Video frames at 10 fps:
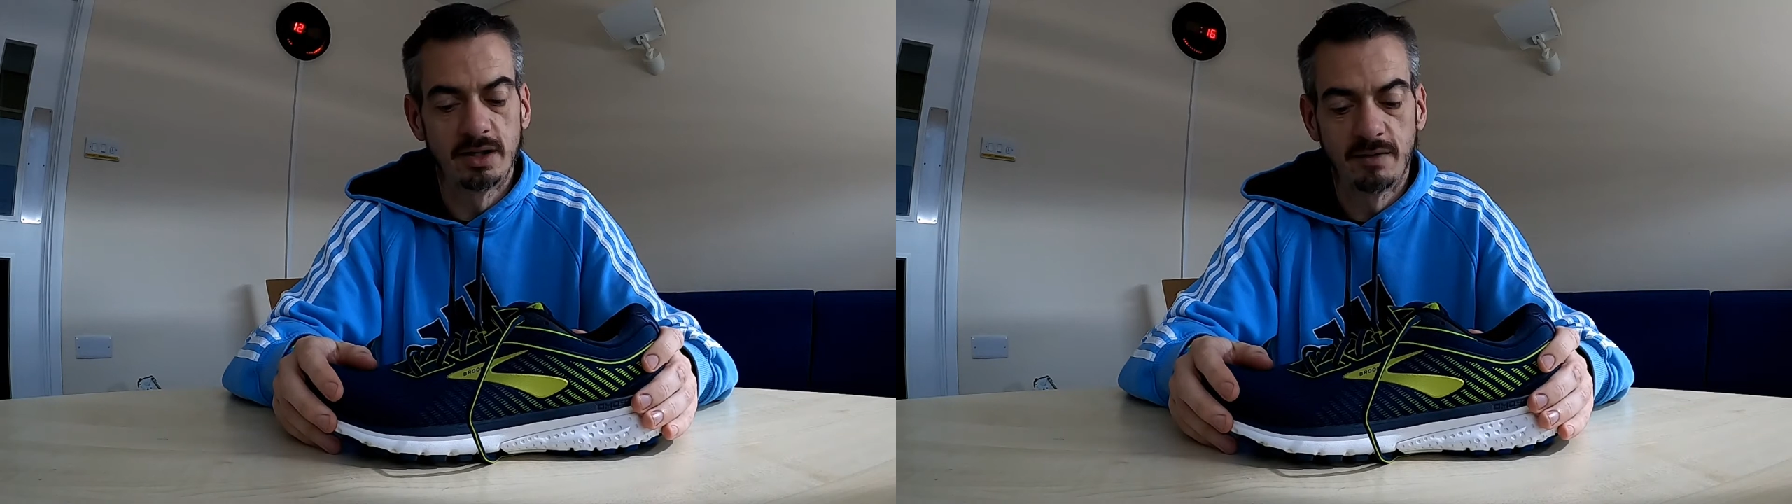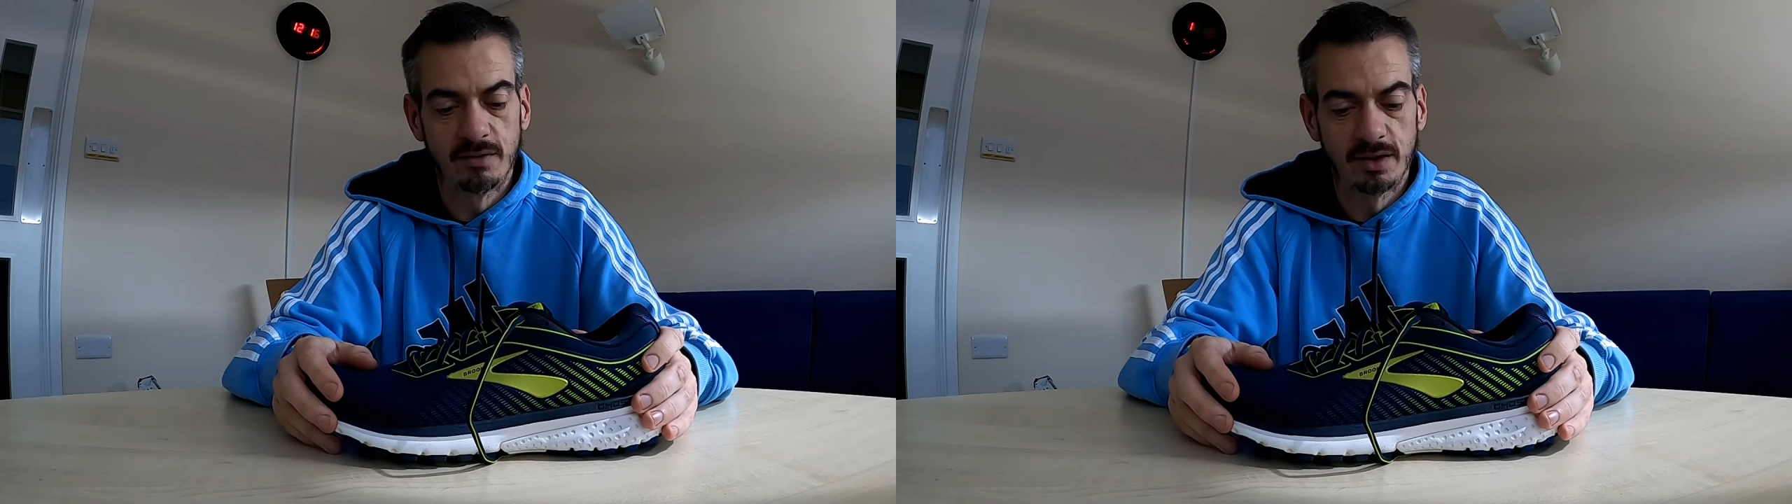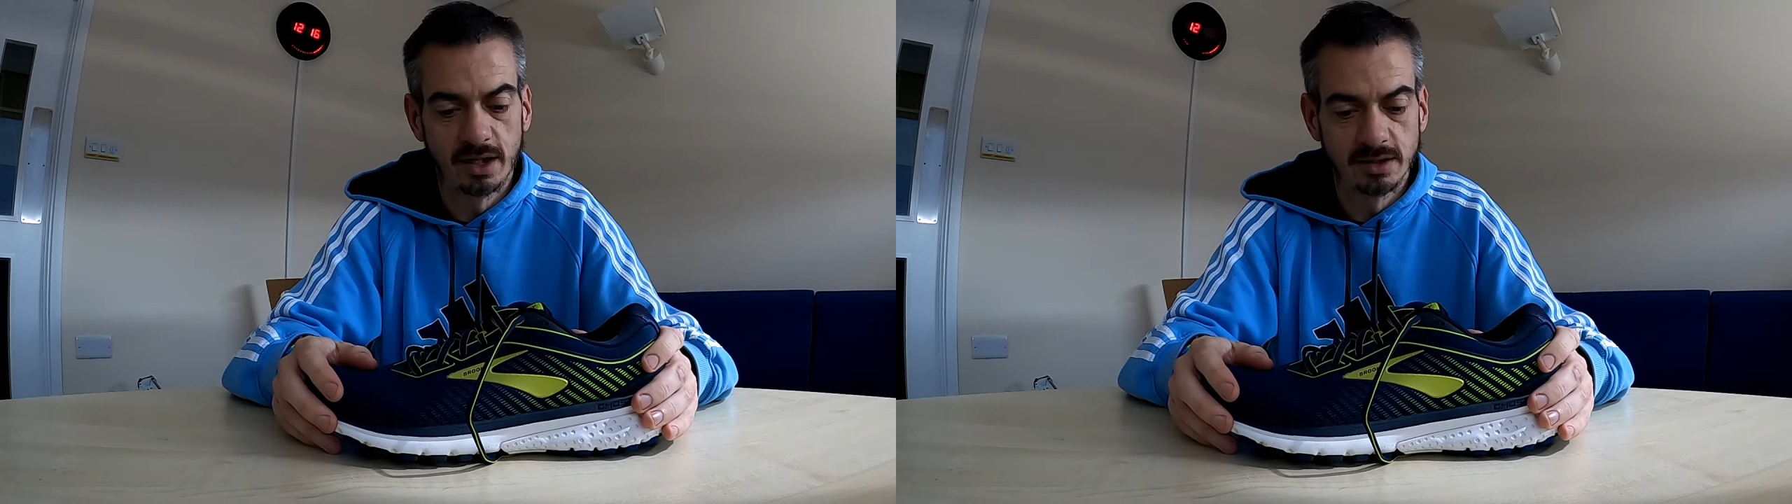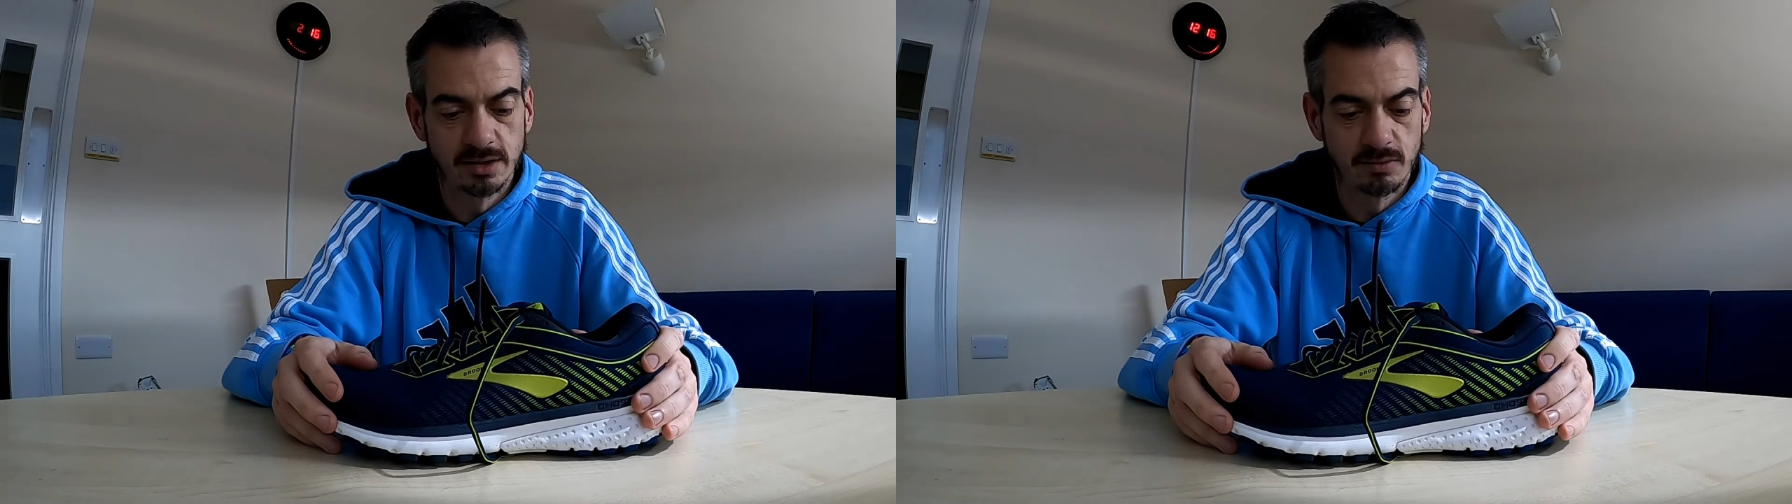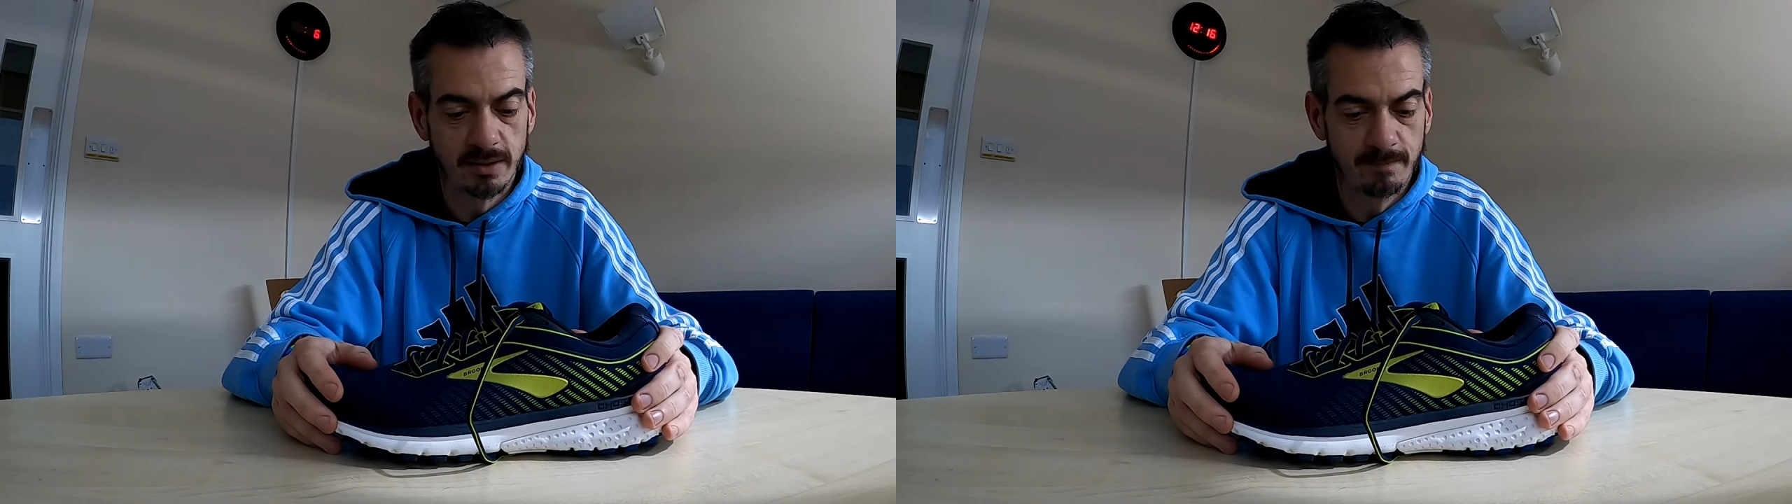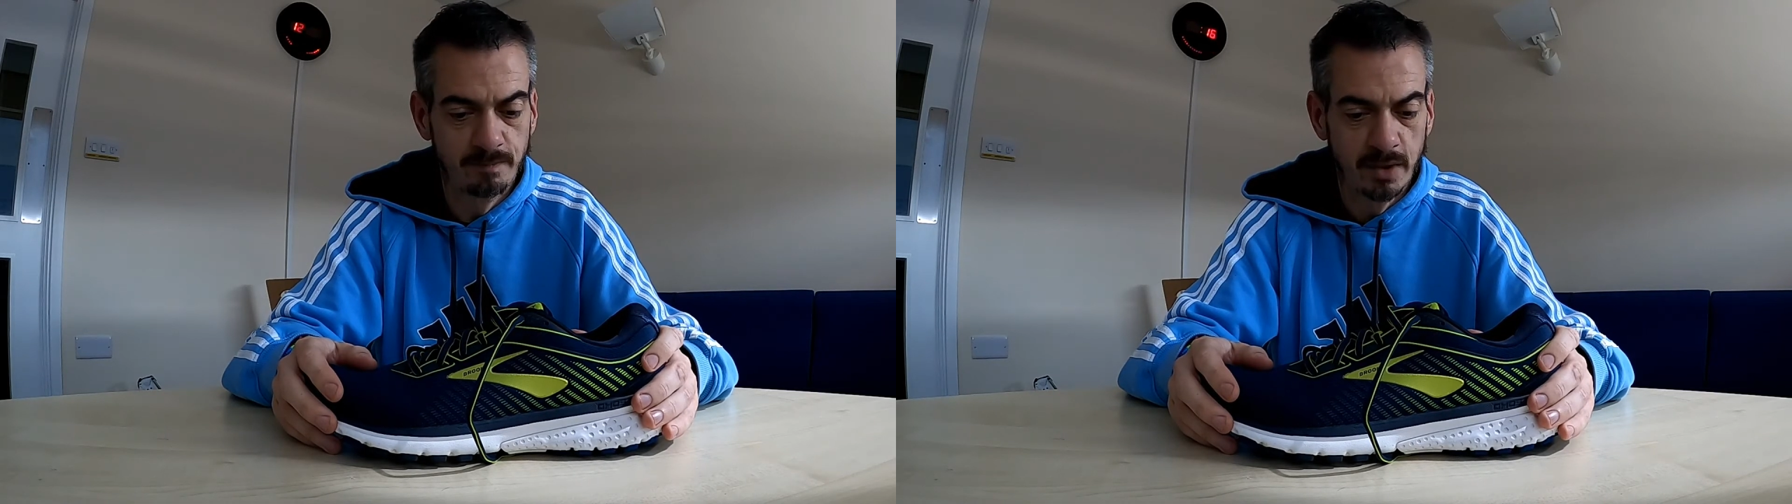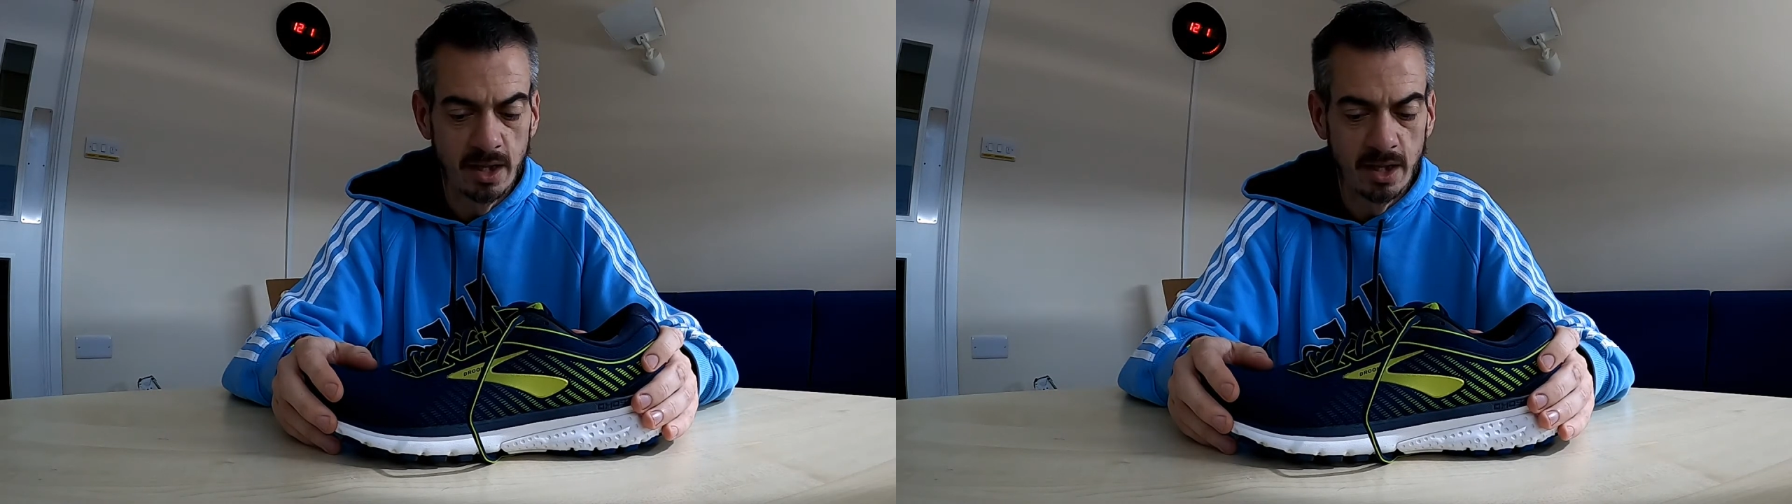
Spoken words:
different things as well.